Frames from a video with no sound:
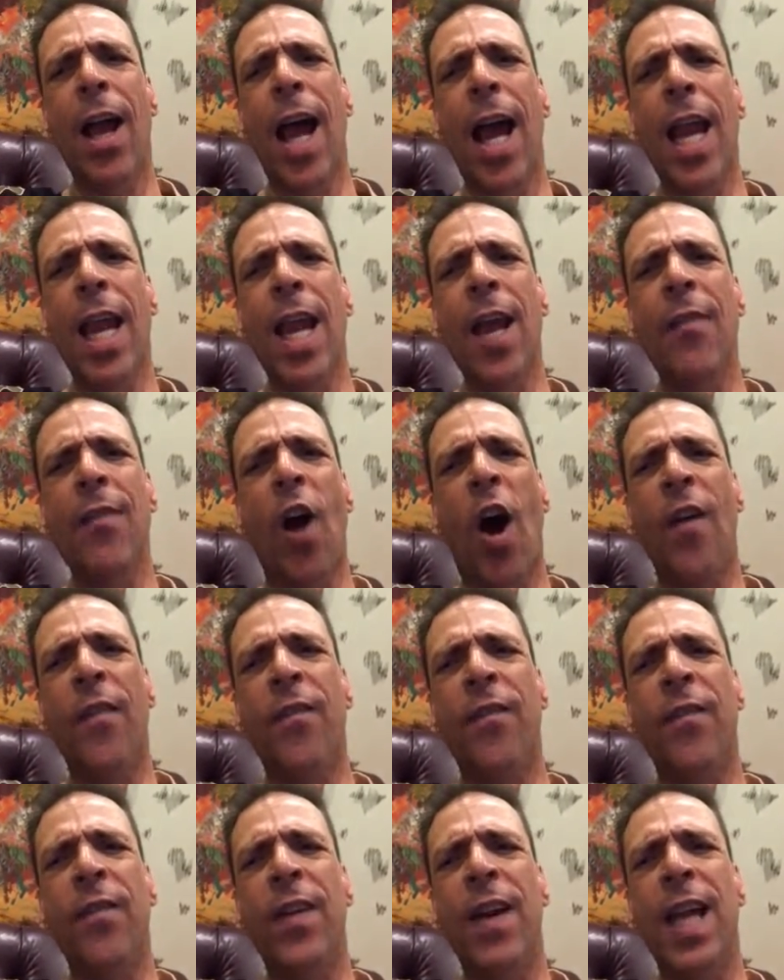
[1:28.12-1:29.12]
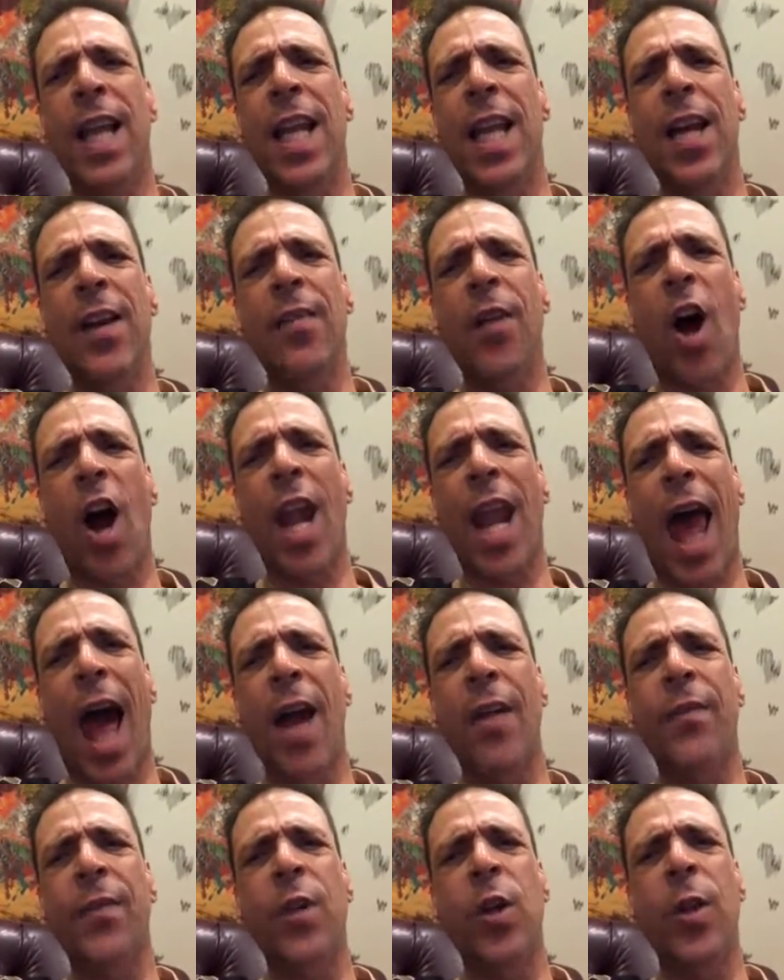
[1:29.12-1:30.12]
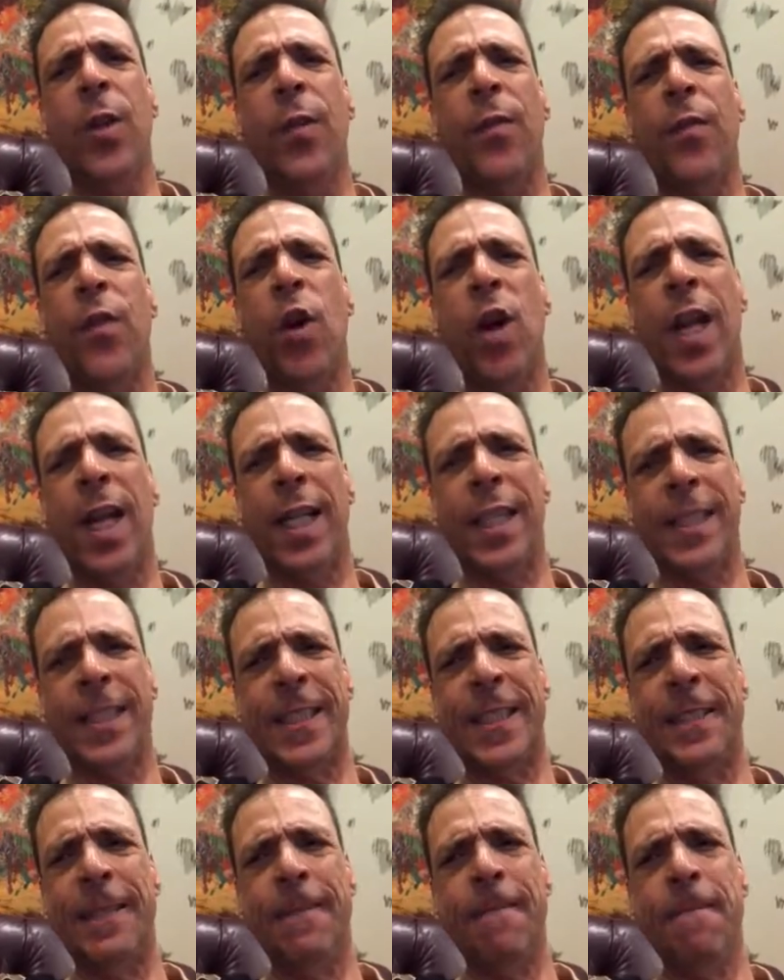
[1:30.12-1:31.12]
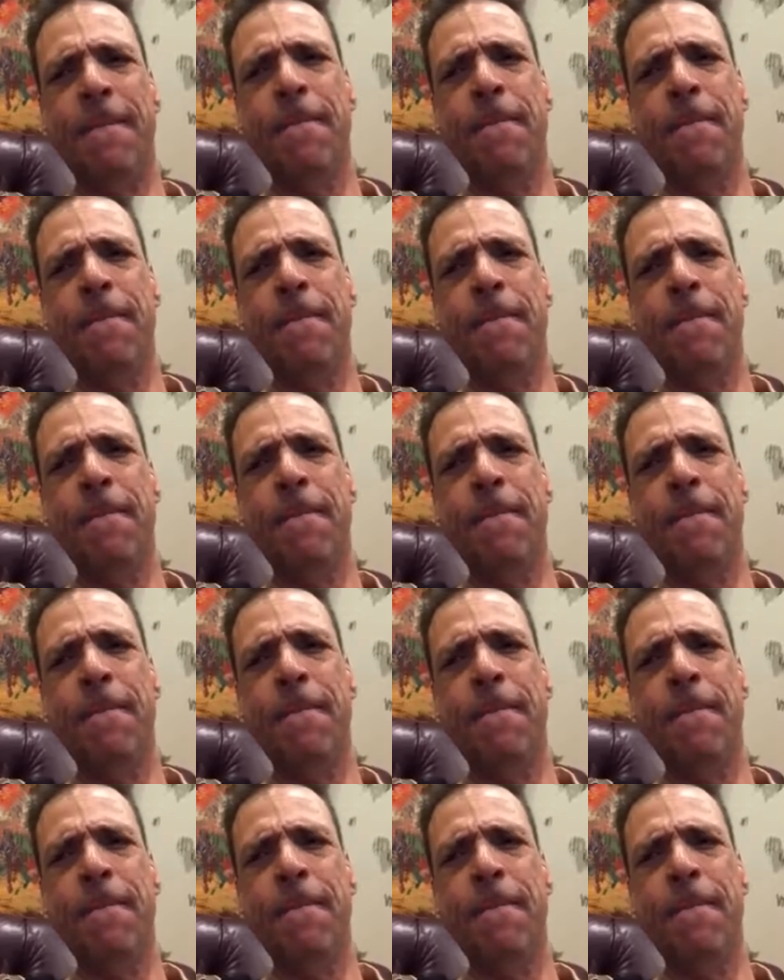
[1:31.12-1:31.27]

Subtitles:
and live our life to the fullest.